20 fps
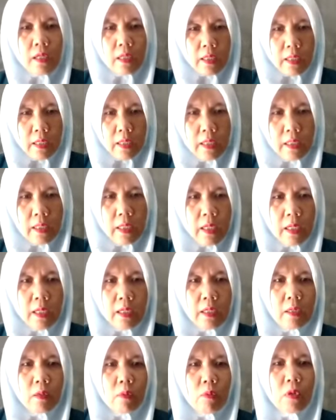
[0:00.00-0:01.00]
And
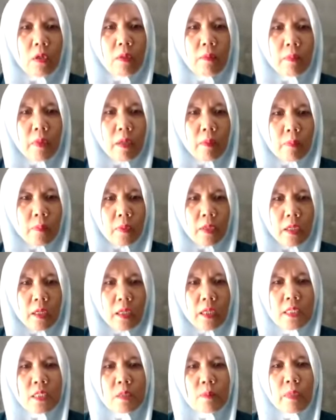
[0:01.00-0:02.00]
then word mapping
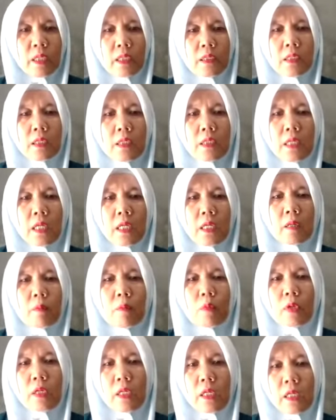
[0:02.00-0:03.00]
is better than
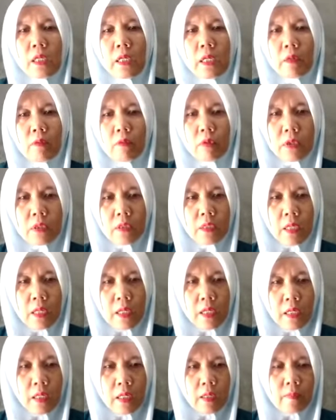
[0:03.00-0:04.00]
mnemonic keyword
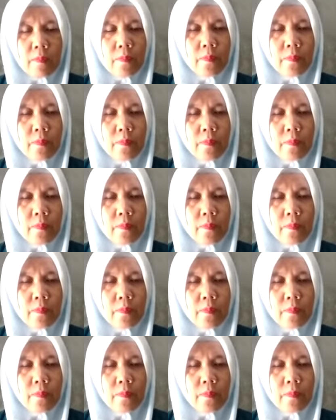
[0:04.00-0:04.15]
technique.